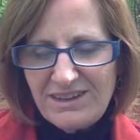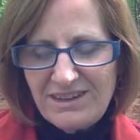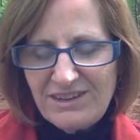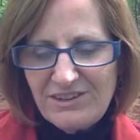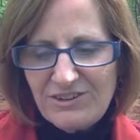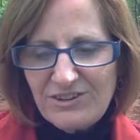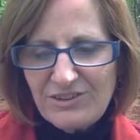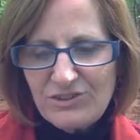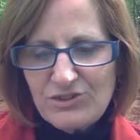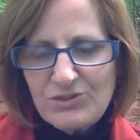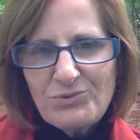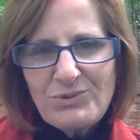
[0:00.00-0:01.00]
here on
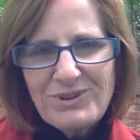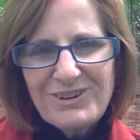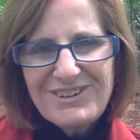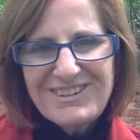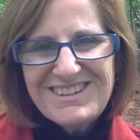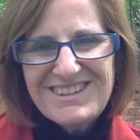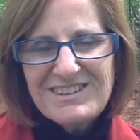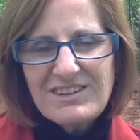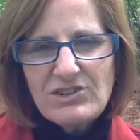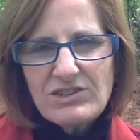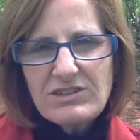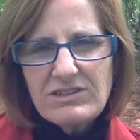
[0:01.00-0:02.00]
the shore, this is
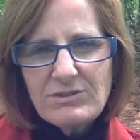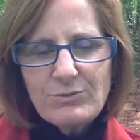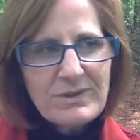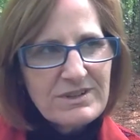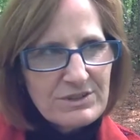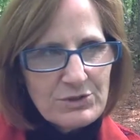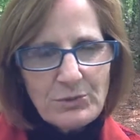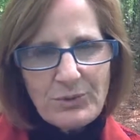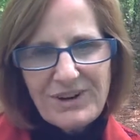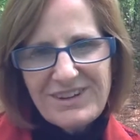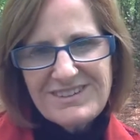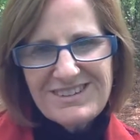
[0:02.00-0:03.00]
such a human
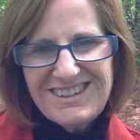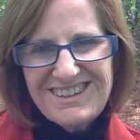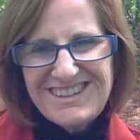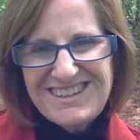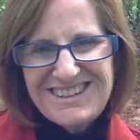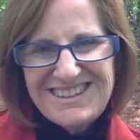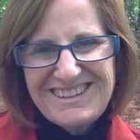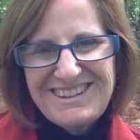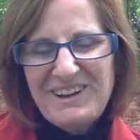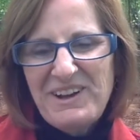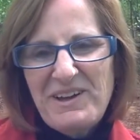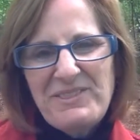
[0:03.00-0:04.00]
story, isn't it?
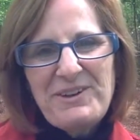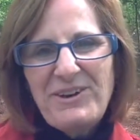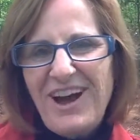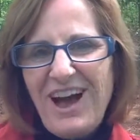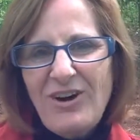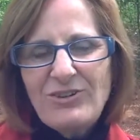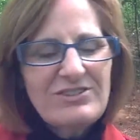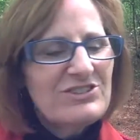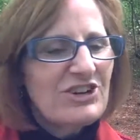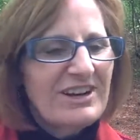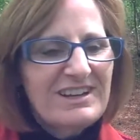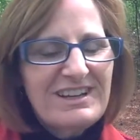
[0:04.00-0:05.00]
They're out
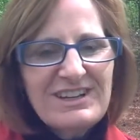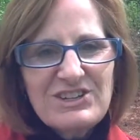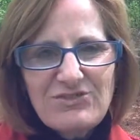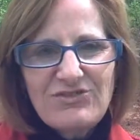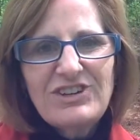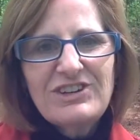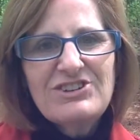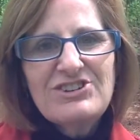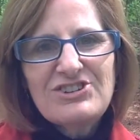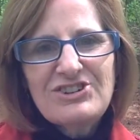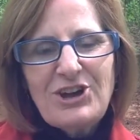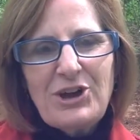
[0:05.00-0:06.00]
trying to catch
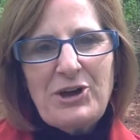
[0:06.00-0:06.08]
fish.